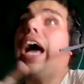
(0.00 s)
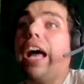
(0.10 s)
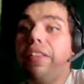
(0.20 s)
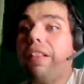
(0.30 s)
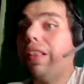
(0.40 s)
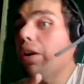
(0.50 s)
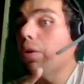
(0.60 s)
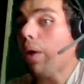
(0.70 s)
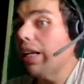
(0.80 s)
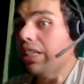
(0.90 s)
and then
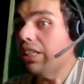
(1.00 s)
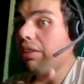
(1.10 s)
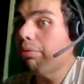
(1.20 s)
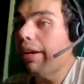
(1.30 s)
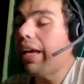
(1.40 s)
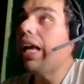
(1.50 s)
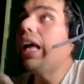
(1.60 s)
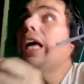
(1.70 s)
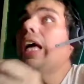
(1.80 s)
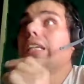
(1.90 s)
later on in season
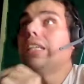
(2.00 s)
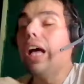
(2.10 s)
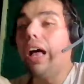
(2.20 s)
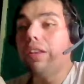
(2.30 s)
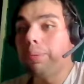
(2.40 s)
three, uh,